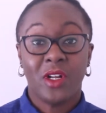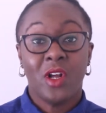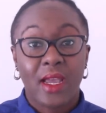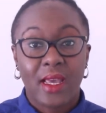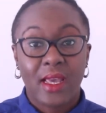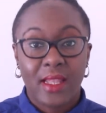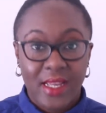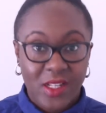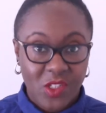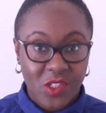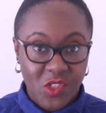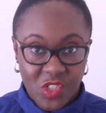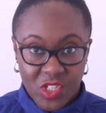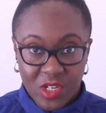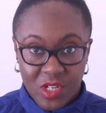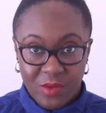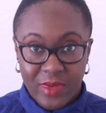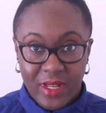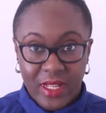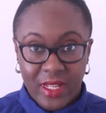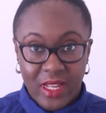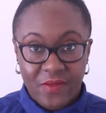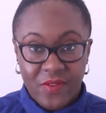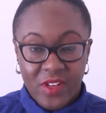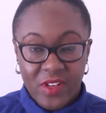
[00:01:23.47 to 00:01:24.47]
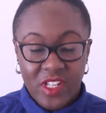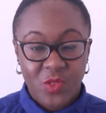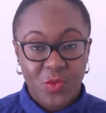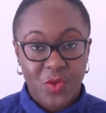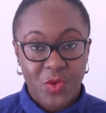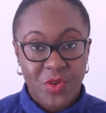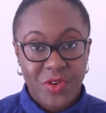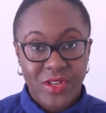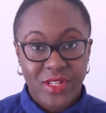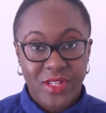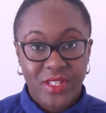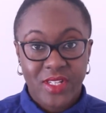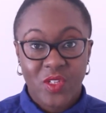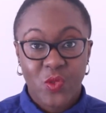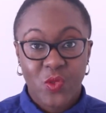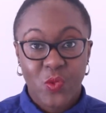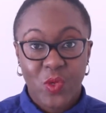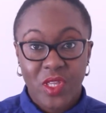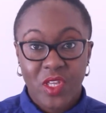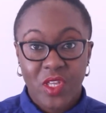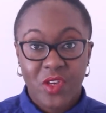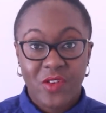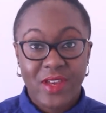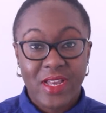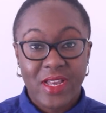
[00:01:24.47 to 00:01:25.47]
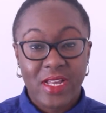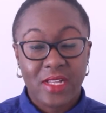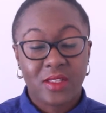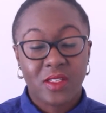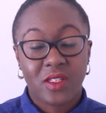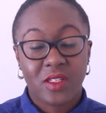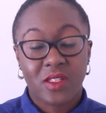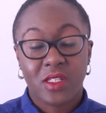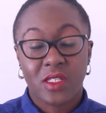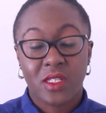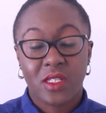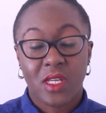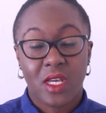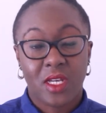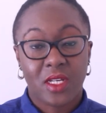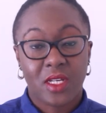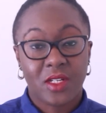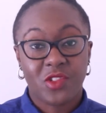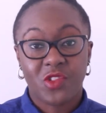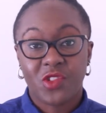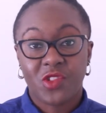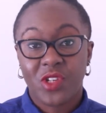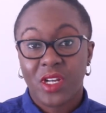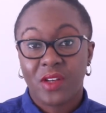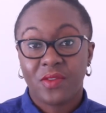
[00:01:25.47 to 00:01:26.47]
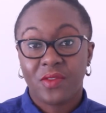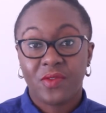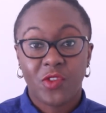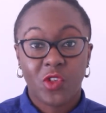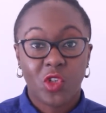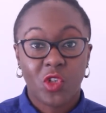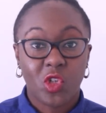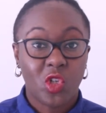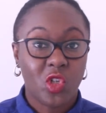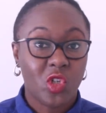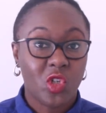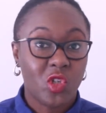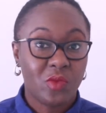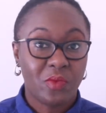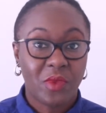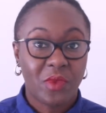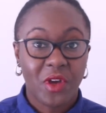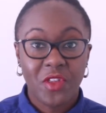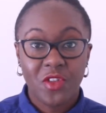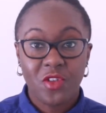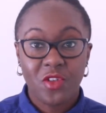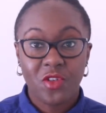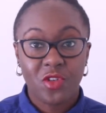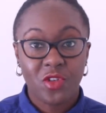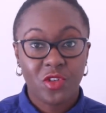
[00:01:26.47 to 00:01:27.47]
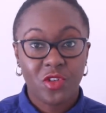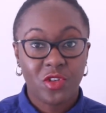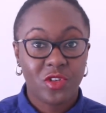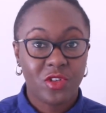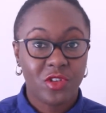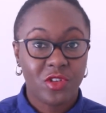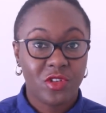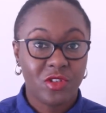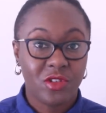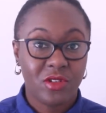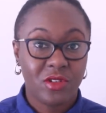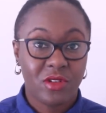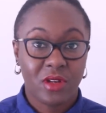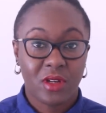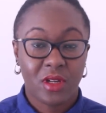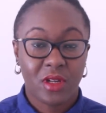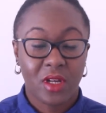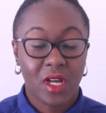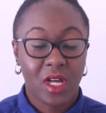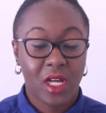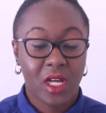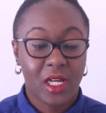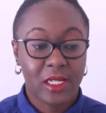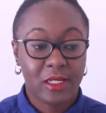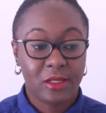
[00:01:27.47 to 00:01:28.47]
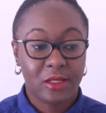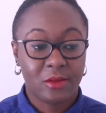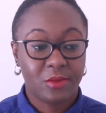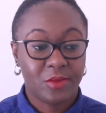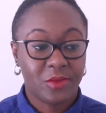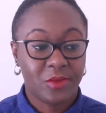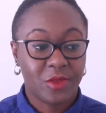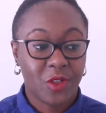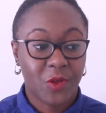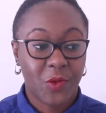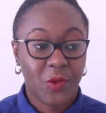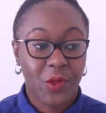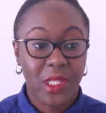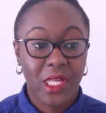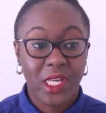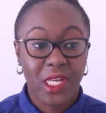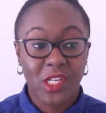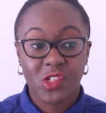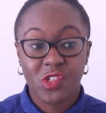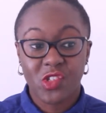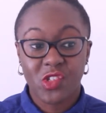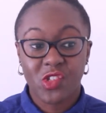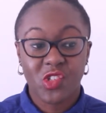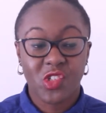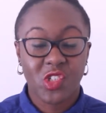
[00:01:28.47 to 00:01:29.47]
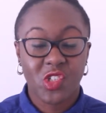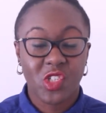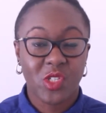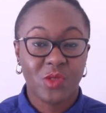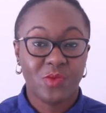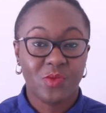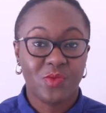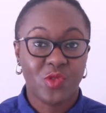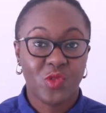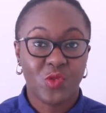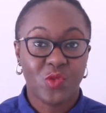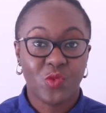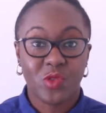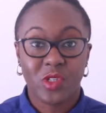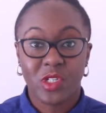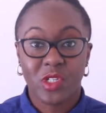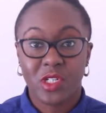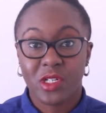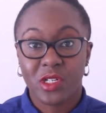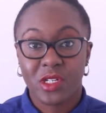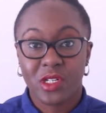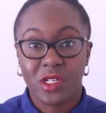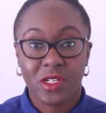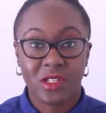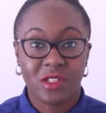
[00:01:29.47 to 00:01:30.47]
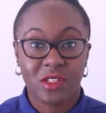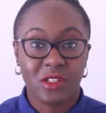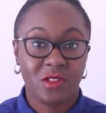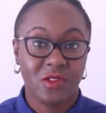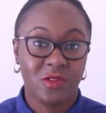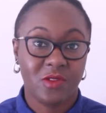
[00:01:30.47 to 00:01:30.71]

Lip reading: I like to share my life experiences, whether it's travel, motherhood, relationships, work,